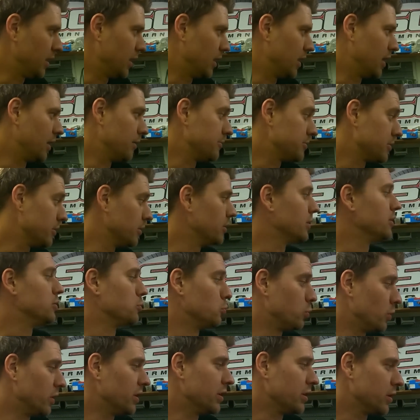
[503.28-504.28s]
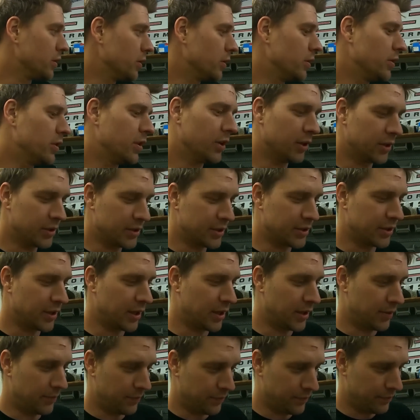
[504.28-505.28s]
So it's really good
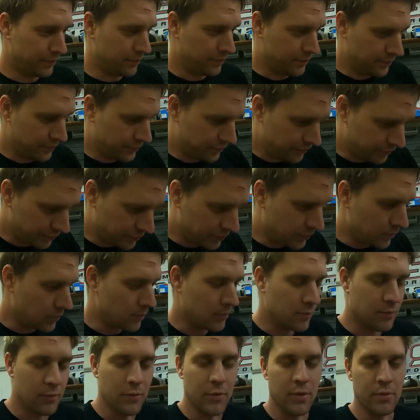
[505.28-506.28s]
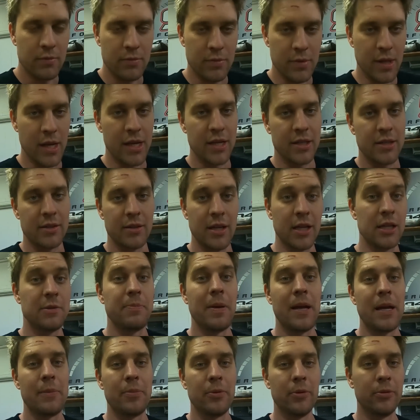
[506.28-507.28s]
that these
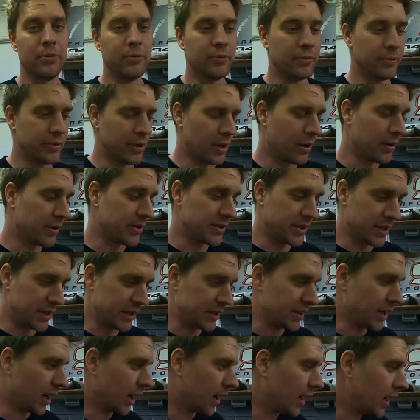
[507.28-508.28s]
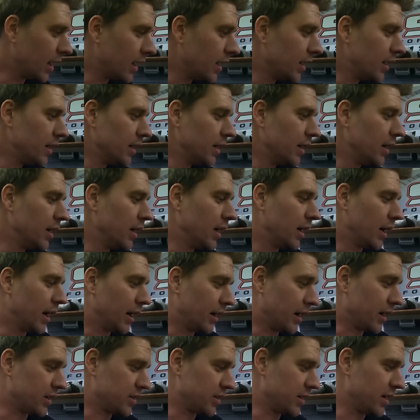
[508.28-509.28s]
people, the owners of this car,
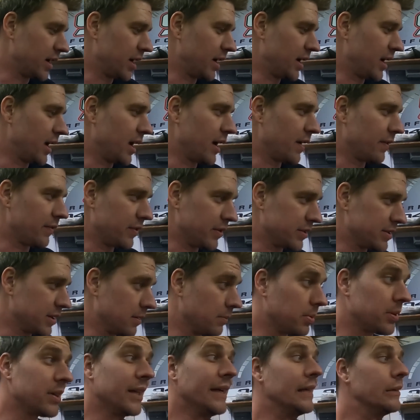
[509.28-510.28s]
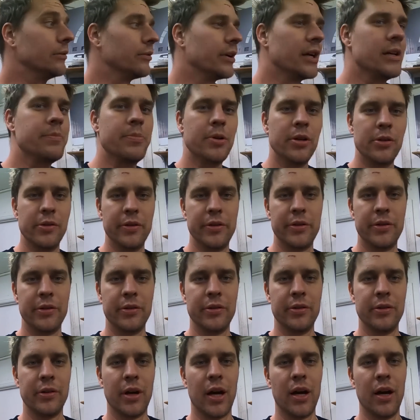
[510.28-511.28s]
are actually getting out of this complete rebuild
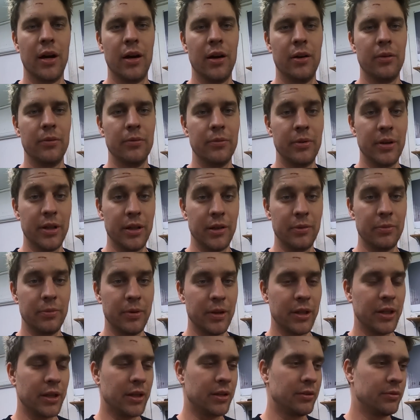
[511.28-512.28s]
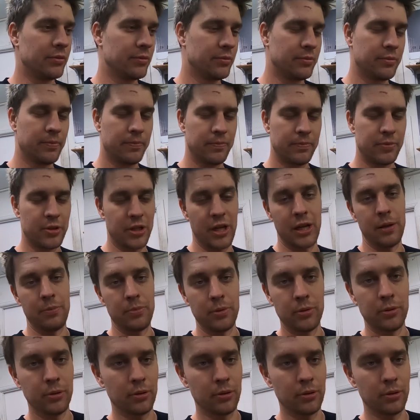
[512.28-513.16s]
really, really cheap,